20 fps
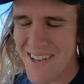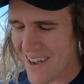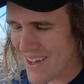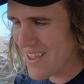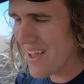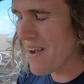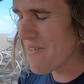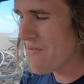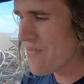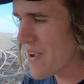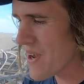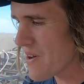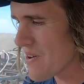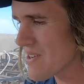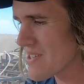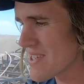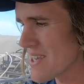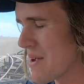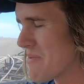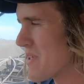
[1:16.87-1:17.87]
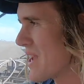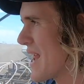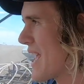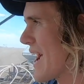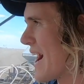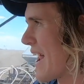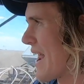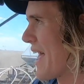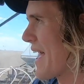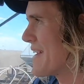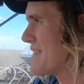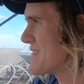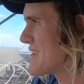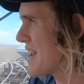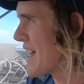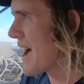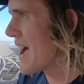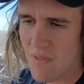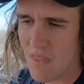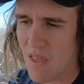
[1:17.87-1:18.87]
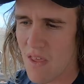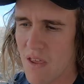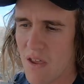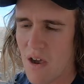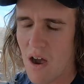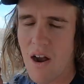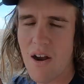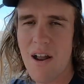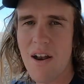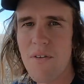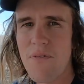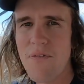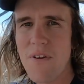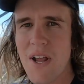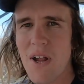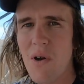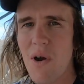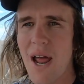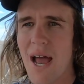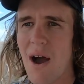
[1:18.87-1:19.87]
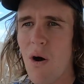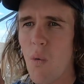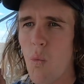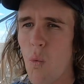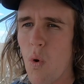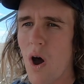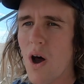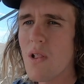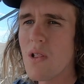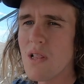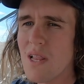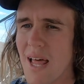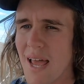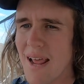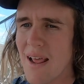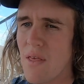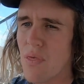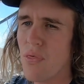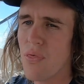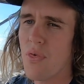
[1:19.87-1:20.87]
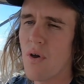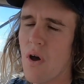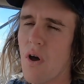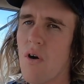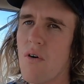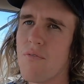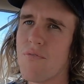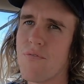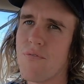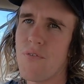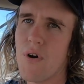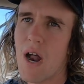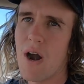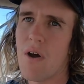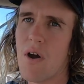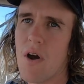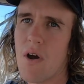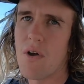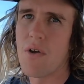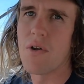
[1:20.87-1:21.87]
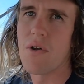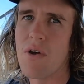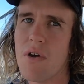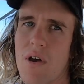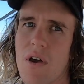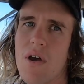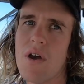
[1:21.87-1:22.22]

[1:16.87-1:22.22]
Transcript: I love figuring something out. And today I'm gonna figure out what length of furrow